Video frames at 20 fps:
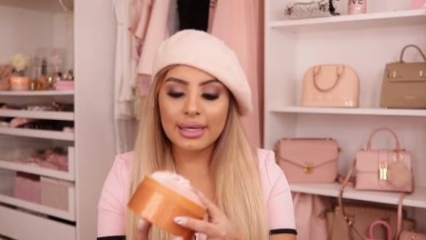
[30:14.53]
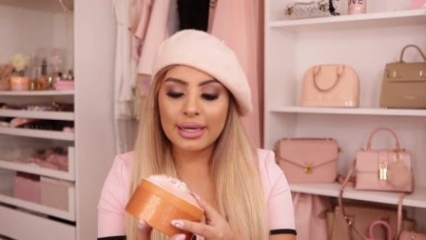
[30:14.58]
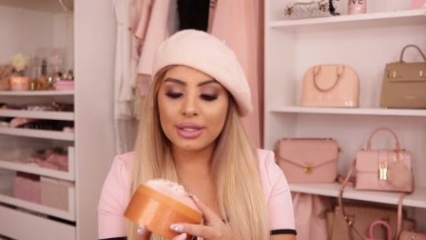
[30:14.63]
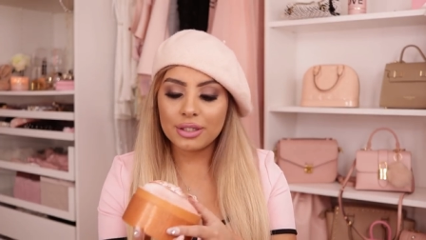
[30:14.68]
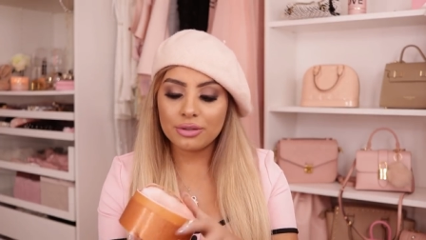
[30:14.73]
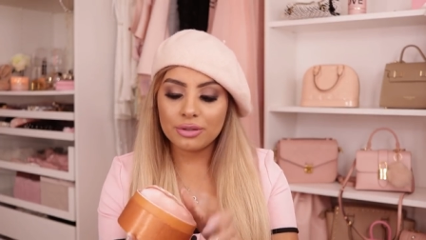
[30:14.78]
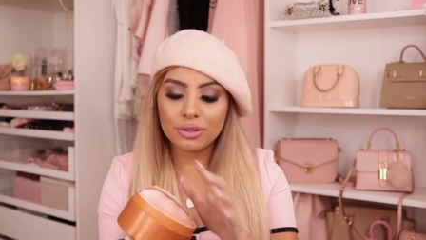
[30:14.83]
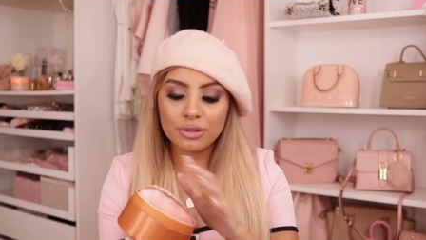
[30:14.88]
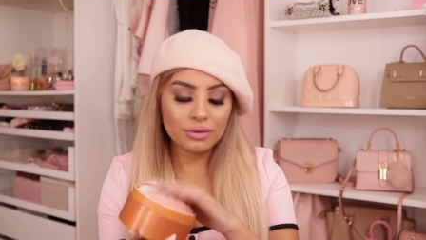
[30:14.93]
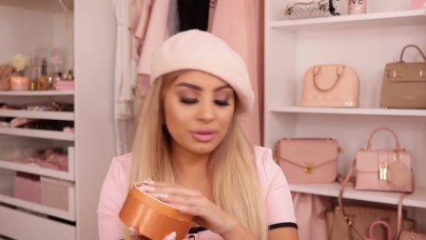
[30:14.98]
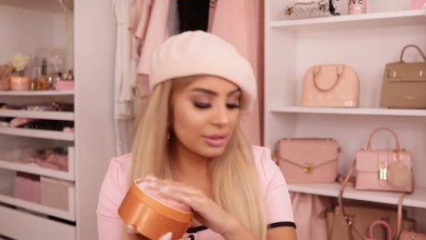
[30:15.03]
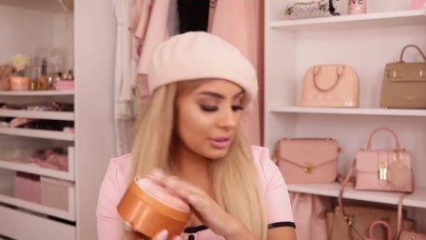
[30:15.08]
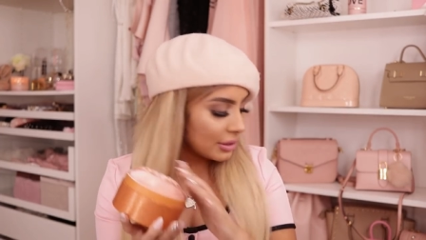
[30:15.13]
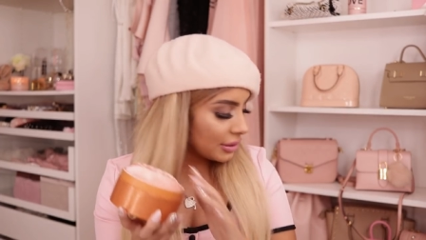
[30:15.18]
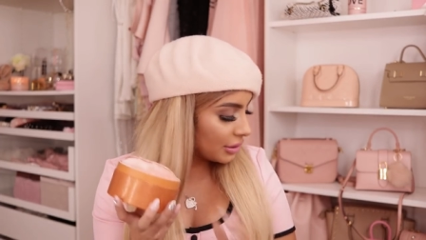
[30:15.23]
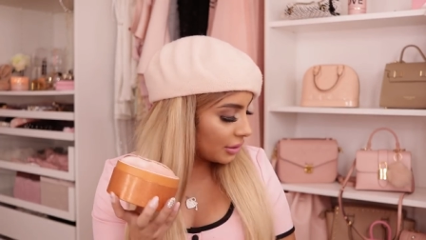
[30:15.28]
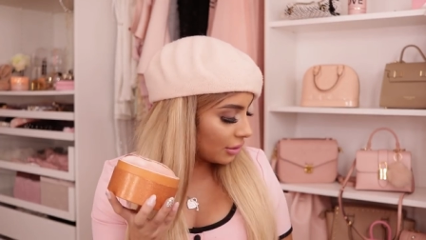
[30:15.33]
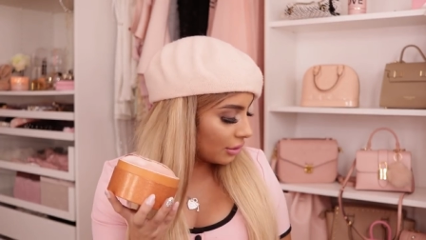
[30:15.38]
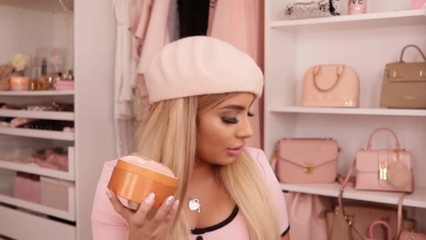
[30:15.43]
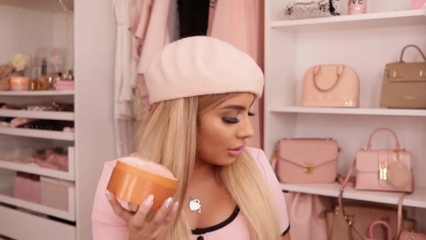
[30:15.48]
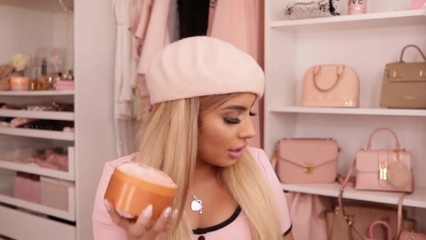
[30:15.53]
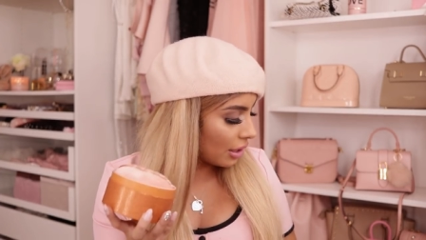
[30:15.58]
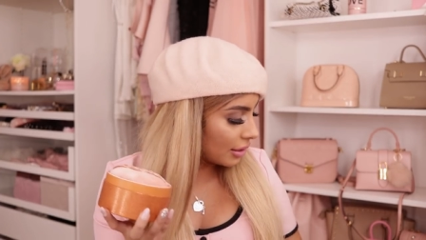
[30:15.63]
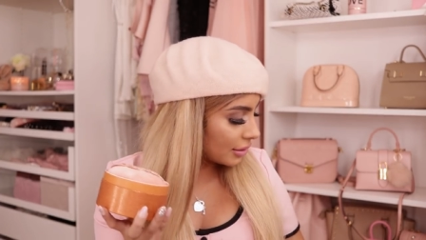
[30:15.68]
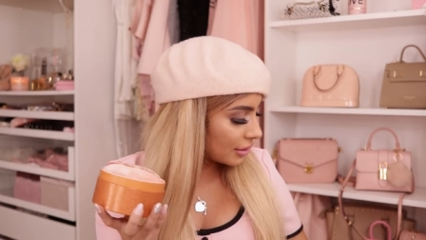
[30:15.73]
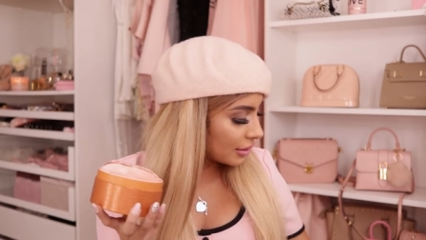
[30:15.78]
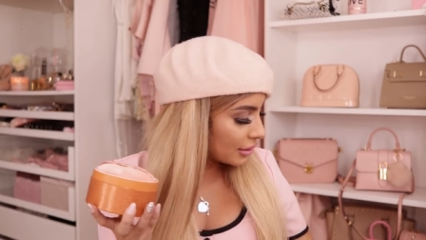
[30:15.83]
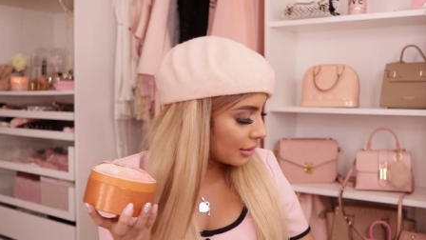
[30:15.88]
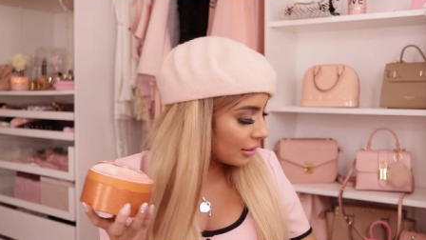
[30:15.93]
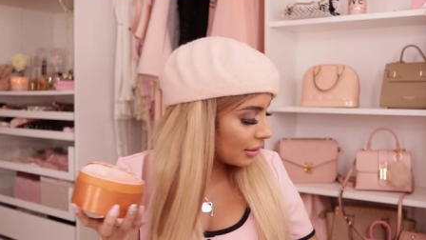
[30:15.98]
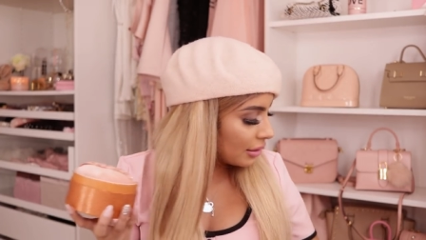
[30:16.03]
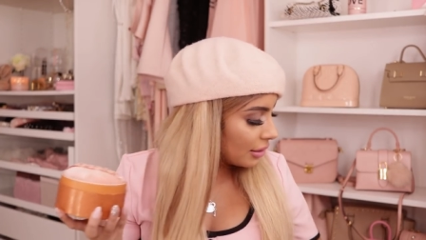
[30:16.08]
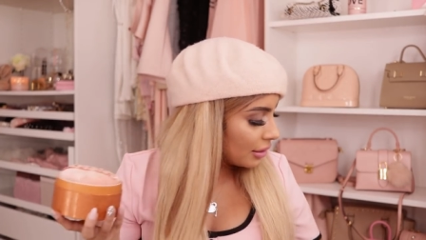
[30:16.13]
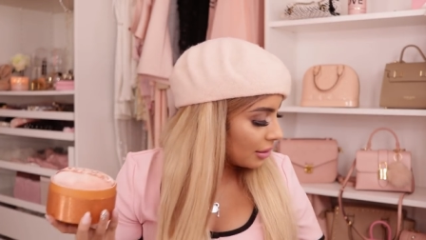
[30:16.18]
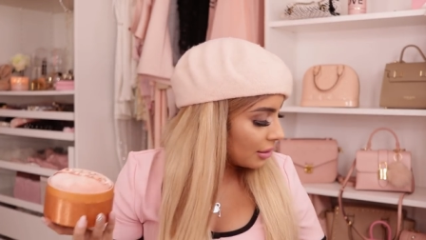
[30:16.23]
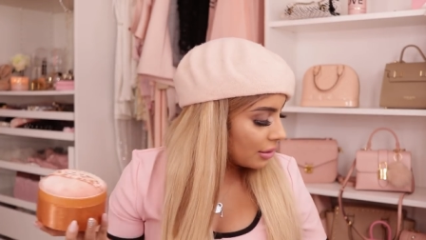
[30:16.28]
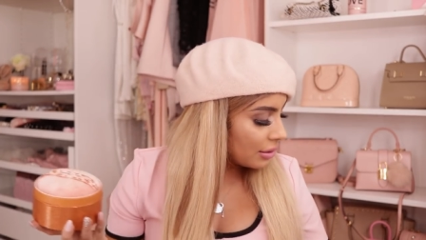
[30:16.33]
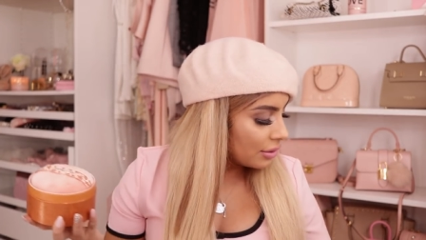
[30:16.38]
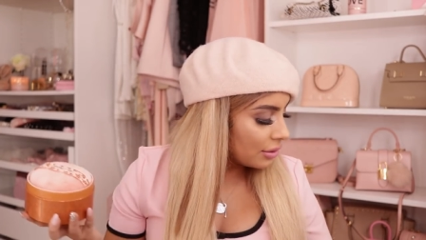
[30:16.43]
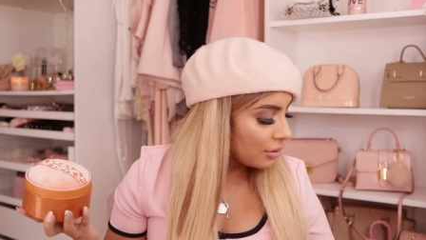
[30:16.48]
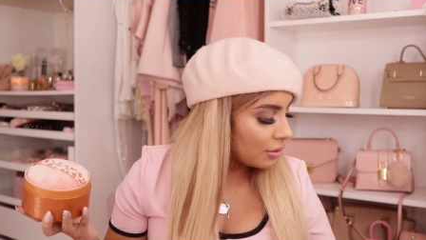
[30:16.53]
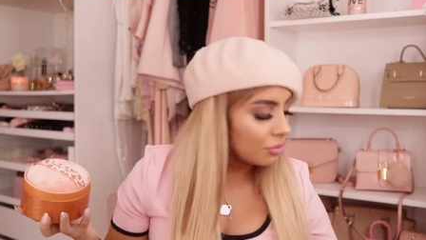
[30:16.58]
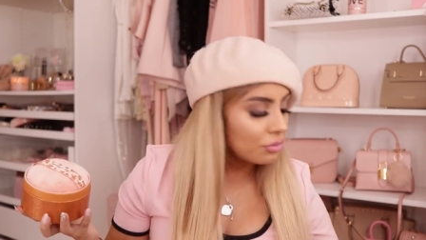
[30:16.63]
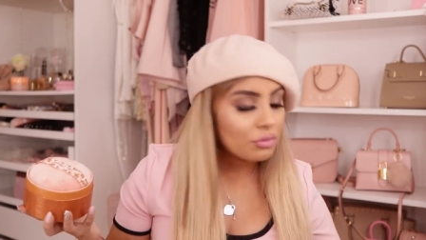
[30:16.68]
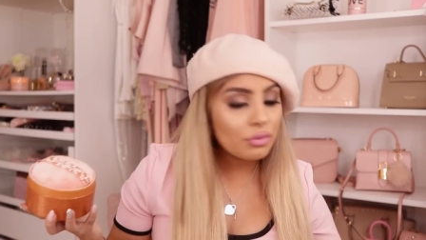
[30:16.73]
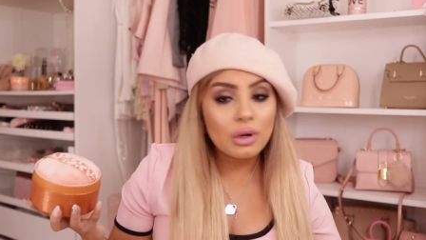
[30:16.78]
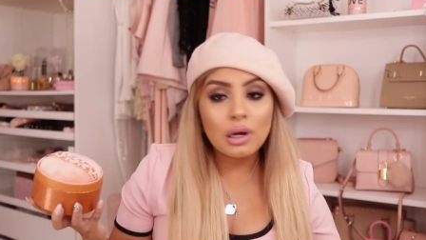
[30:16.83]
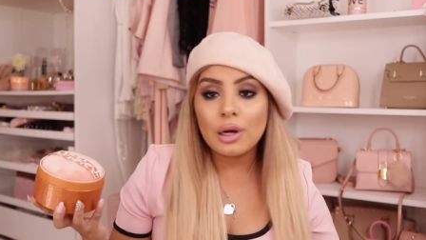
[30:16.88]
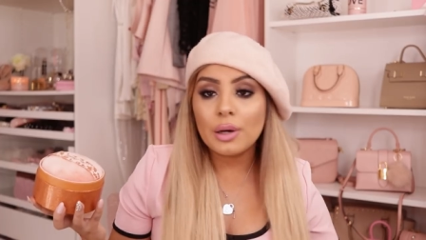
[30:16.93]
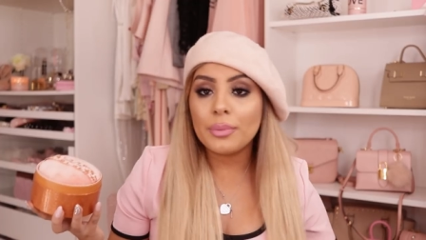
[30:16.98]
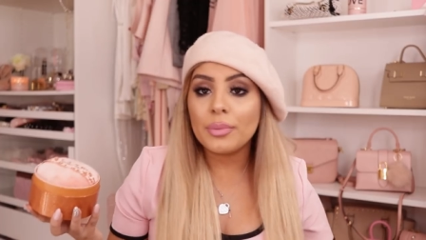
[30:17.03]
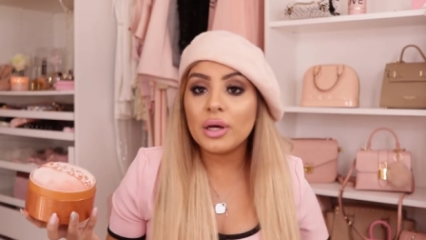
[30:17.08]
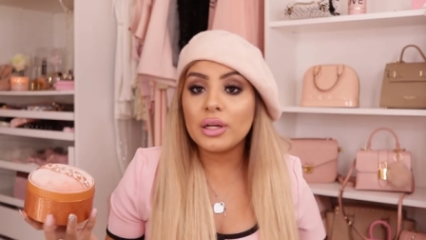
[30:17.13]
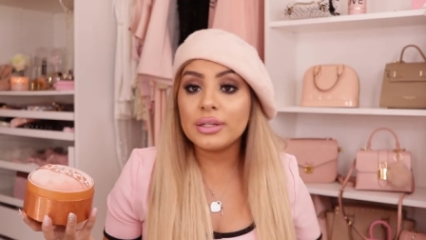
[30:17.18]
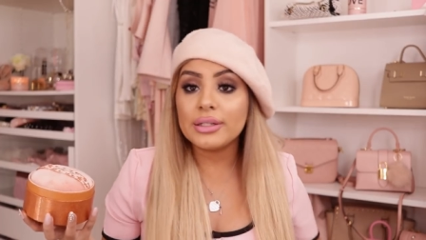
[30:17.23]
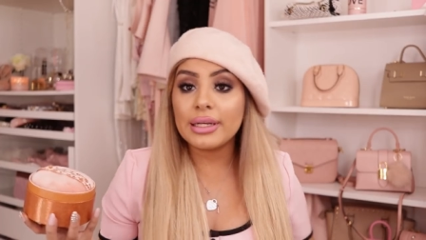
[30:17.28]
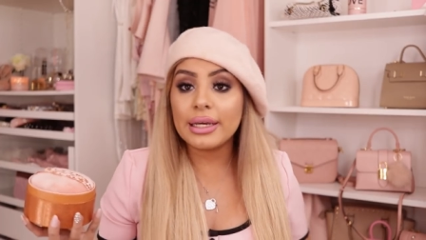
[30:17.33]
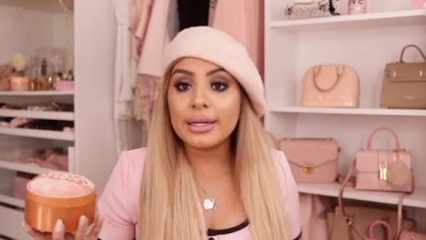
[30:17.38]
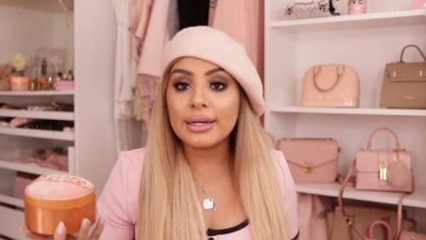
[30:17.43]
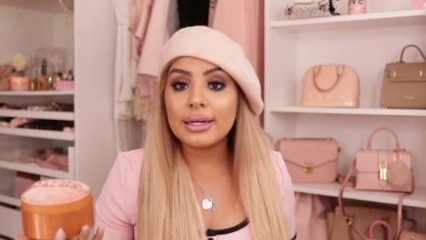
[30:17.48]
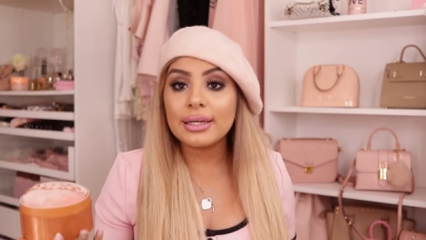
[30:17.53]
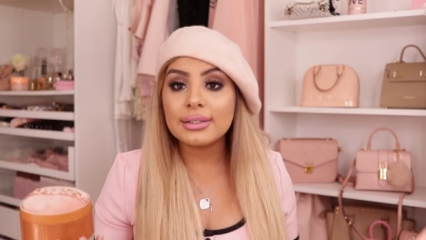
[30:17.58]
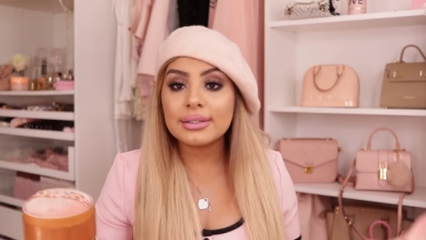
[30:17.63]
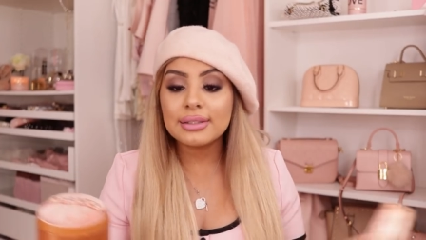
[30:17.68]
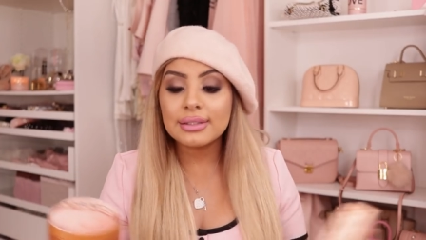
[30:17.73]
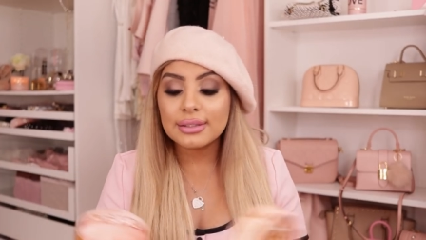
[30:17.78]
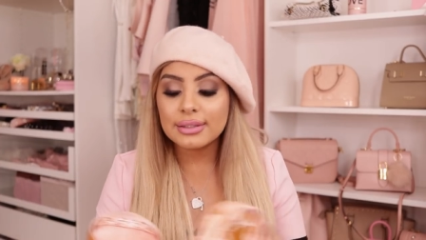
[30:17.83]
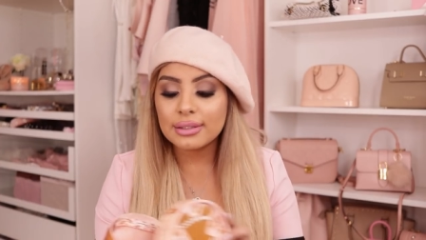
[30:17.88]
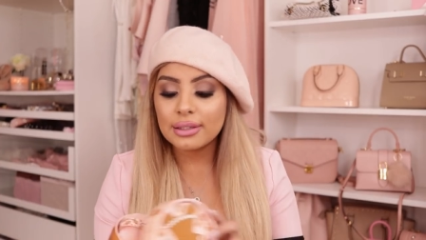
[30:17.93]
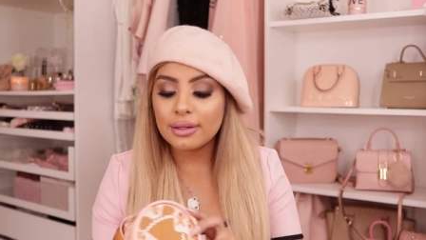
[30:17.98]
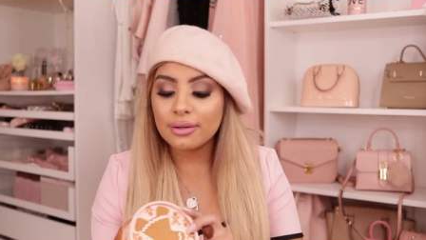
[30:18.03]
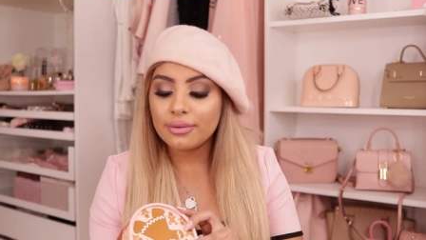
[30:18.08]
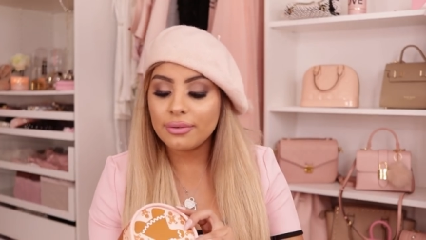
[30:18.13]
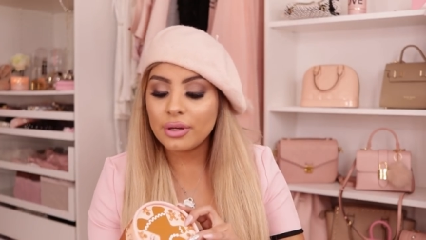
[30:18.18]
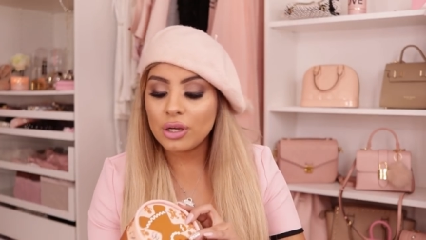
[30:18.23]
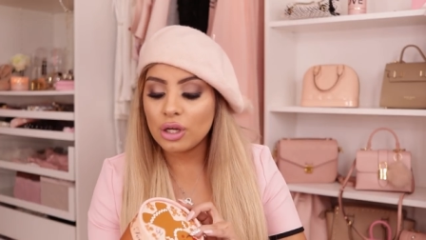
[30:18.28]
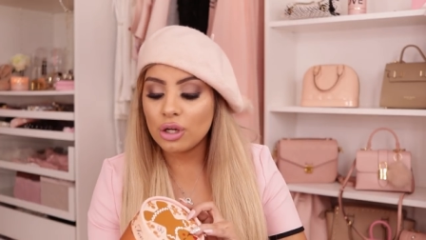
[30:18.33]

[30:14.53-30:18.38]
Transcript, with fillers: I do use this a lot um, on date nights and stuff.